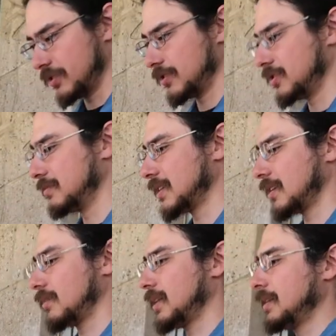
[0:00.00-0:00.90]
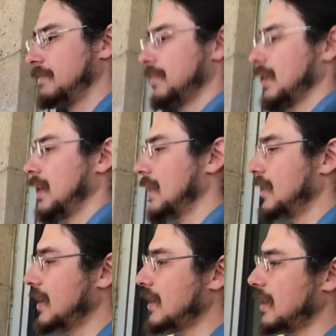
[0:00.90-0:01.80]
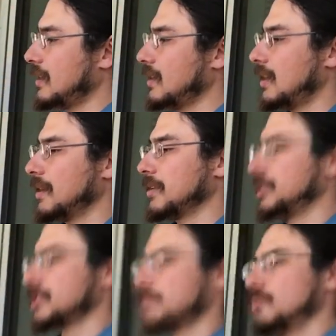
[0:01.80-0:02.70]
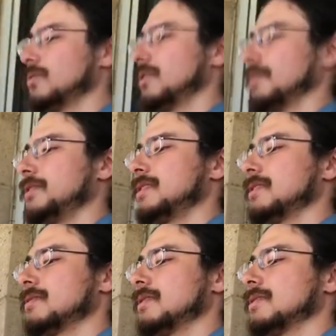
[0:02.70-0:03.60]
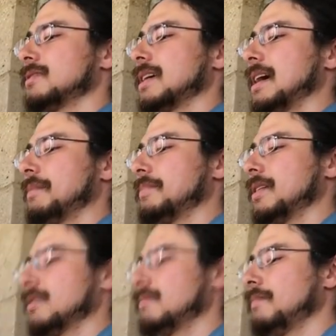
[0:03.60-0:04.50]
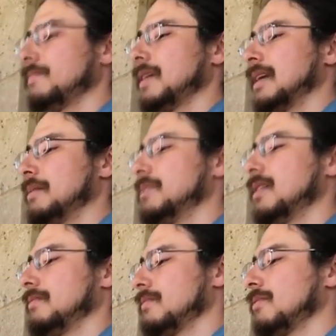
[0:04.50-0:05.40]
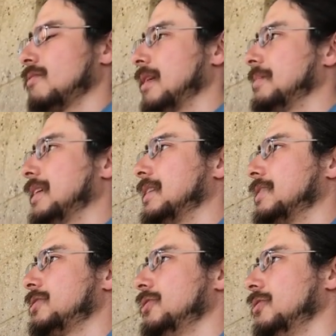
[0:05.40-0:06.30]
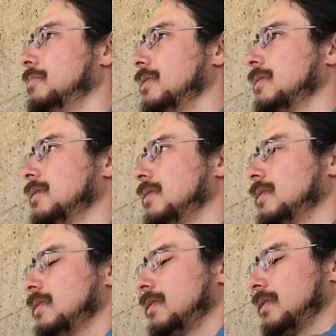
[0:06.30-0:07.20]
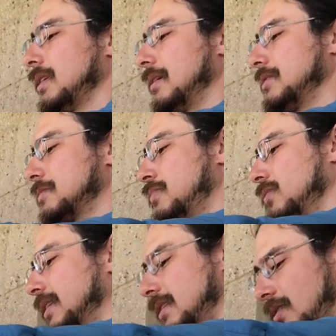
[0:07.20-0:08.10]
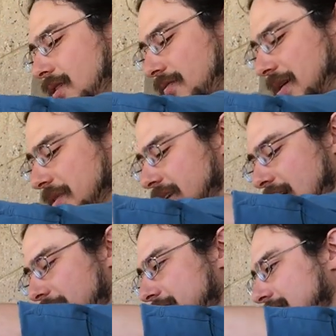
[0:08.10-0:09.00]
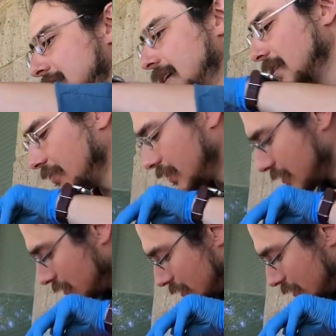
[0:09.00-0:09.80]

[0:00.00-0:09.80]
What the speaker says: sure the tube is out of the way. And then I'm going to just pull it off. You see there's a gap there, and I'm not grabbing any tube. I'm just pulling it off. I'm on the opposite side of the,